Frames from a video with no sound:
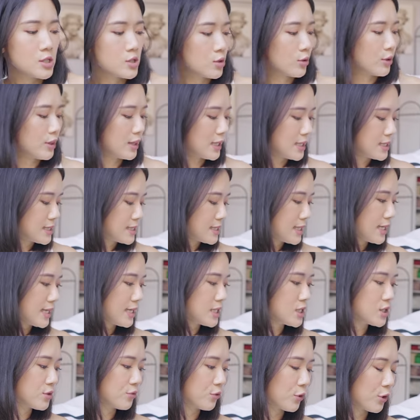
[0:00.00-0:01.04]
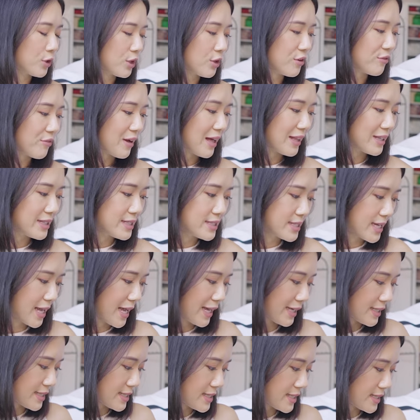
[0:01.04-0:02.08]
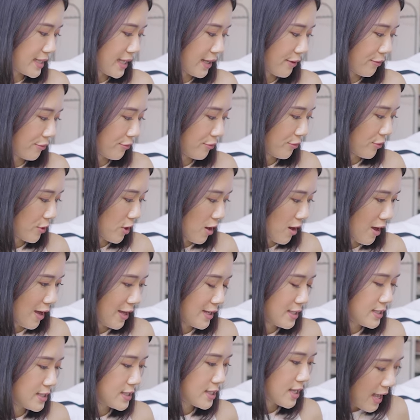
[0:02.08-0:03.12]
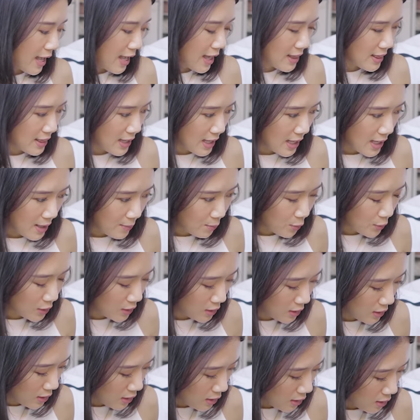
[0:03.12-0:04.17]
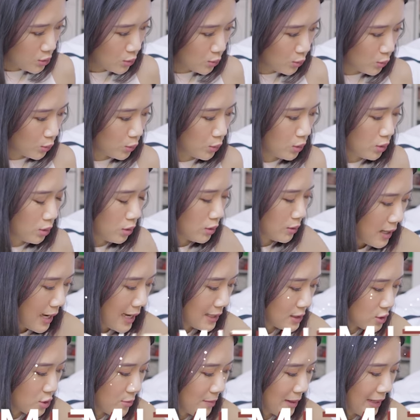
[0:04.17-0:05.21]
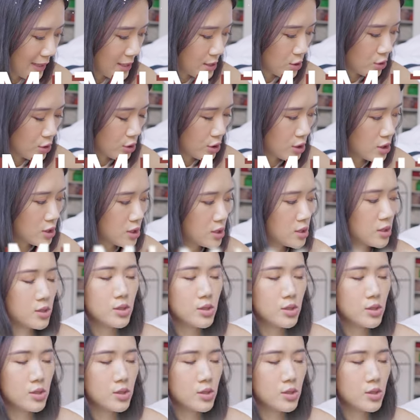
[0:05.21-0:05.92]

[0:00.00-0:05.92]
So this is for their Valentine's gift for us. And they put two atomizers.